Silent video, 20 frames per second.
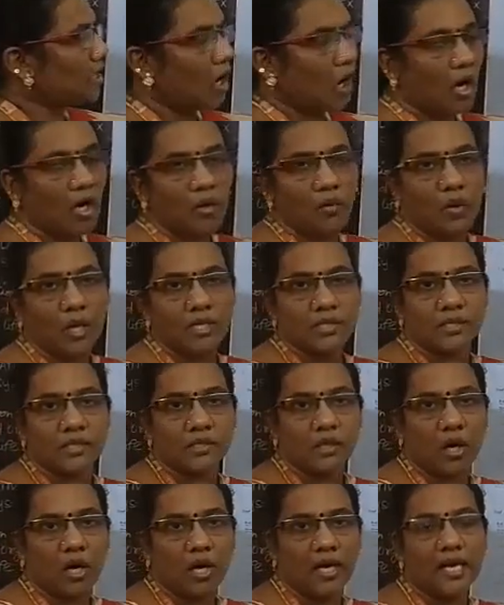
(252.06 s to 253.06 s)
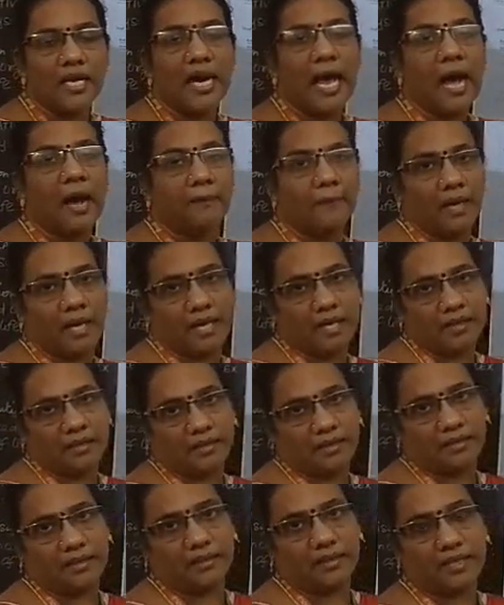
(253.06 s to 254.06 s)
god was called
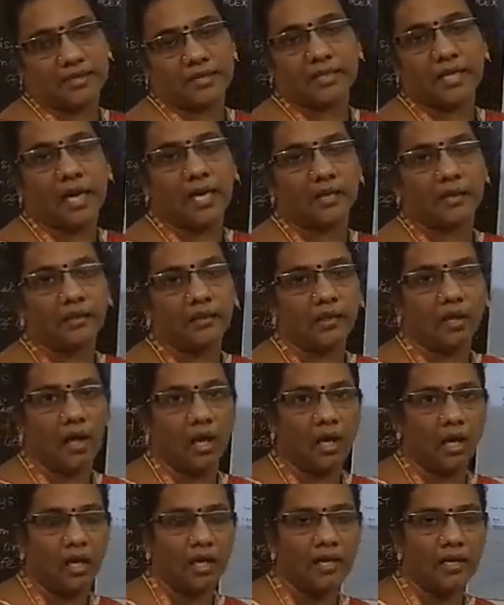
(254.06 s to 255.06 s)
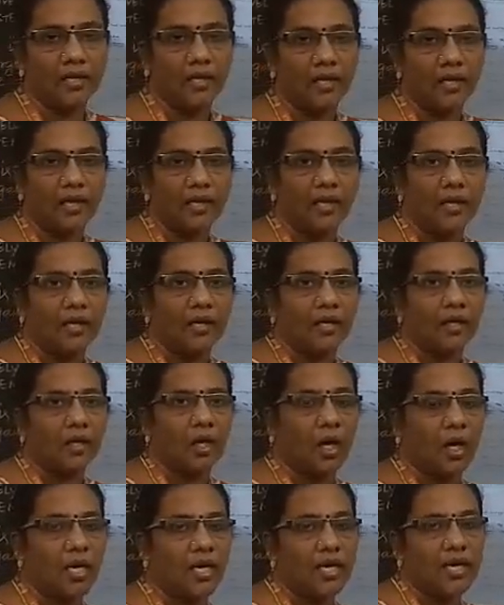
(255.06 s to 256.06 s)
Aman. The sun god
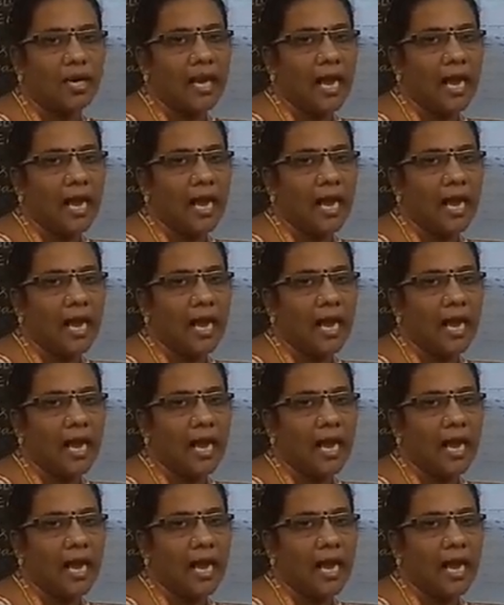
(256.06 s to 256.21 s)
called